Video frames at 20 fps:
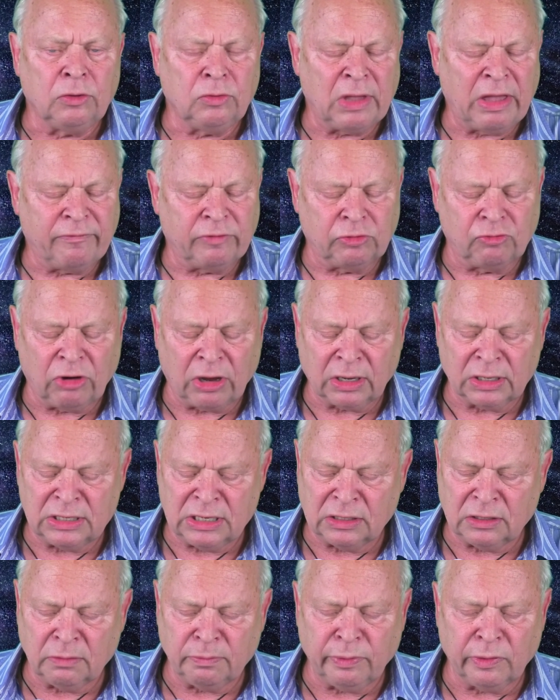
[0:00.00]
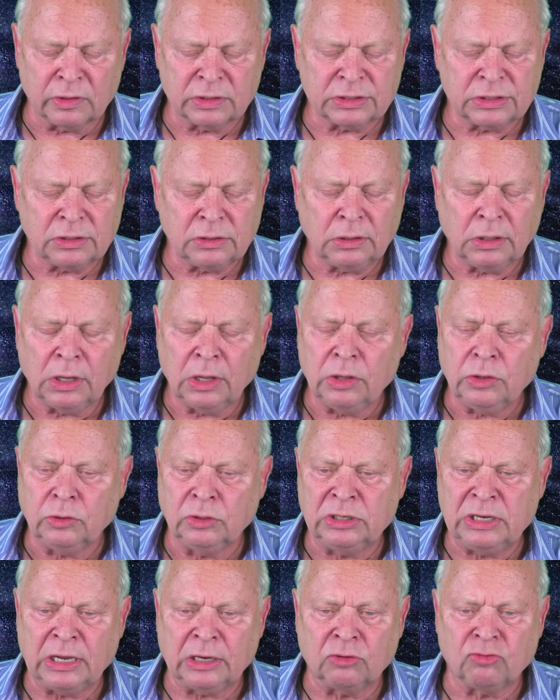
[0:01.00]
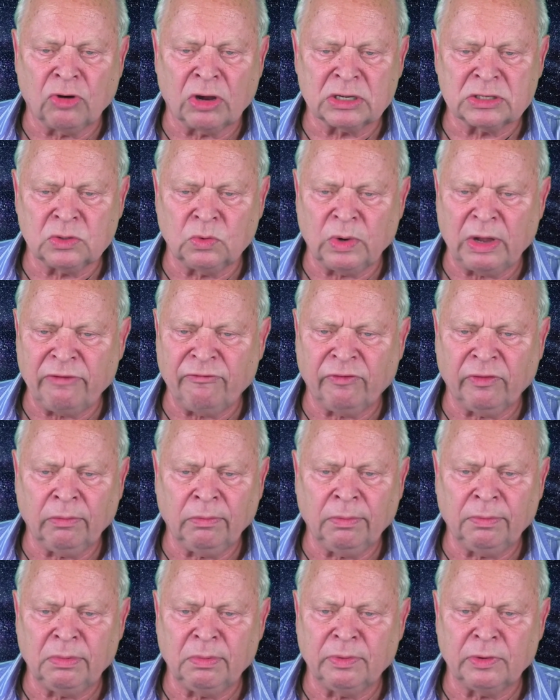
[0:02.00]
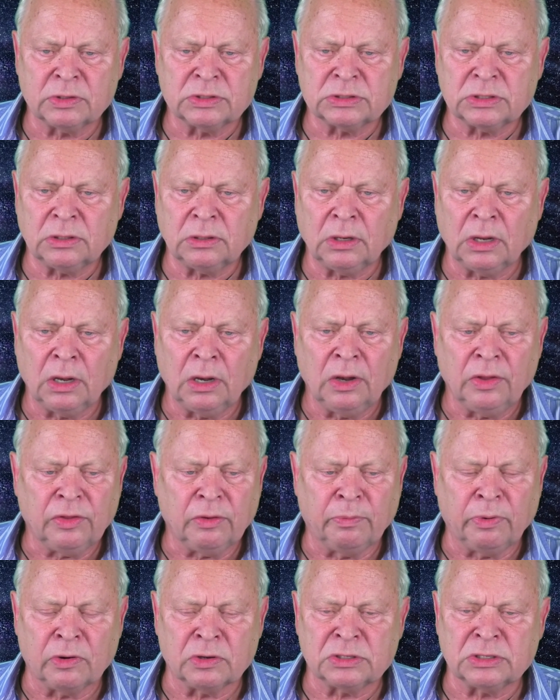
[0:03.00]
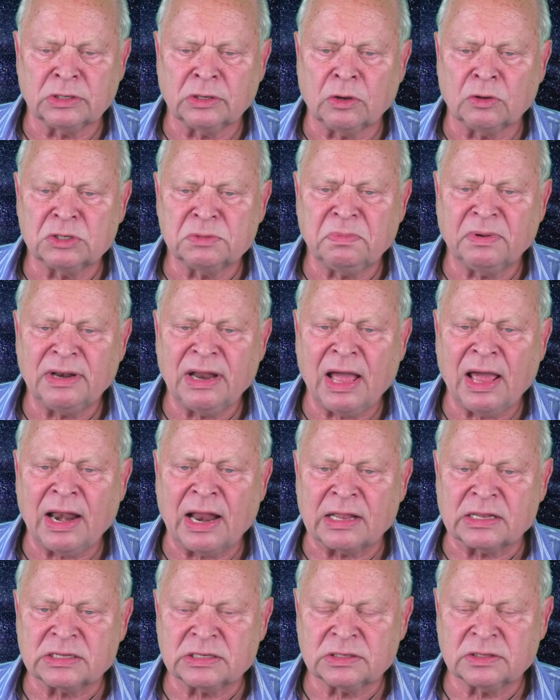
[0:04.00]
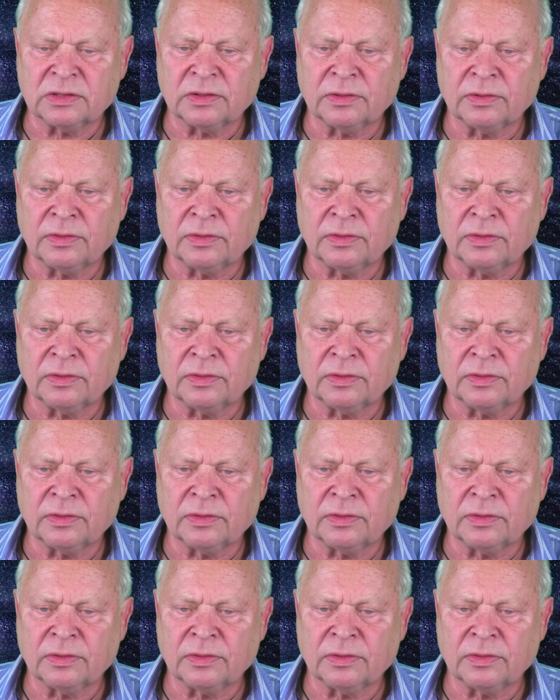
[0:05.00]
You have a drug addicted person, you take drugs away from the person goes bananas.